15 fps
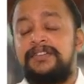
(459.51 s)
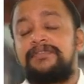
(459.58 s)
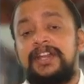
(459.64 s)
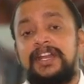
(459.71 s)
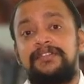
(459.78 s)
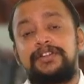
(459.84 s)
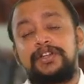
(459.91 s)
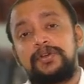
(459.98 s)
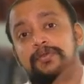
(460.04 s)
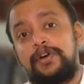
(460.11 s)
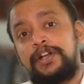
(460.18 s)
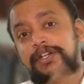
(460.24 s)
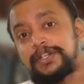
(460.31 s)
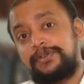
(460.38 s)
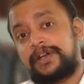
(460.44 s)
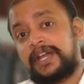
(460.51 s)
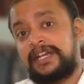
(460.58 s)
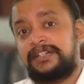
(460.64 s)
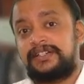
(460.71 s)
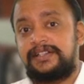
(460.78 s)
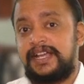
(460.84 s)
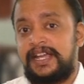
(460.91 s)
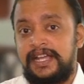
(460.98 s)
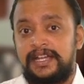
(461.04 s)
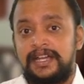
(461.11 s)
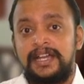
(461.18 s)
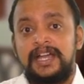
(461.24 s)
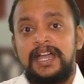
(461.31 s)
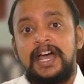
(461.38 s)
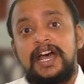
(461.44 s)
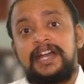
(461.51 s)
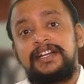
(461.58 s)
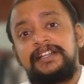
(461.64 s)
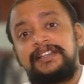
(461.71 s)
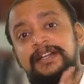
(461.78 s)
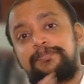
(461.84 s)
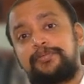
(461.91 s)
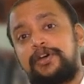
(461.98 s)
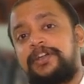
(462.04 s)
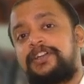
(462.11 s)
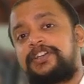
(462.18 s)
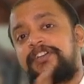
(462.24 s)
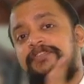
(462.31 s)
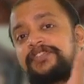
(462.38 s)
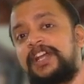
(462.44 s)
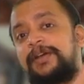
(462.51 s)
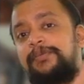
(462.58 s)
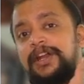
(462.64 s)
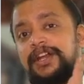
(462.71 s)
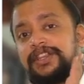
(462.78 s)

Whenever you want, you can take until that point of time,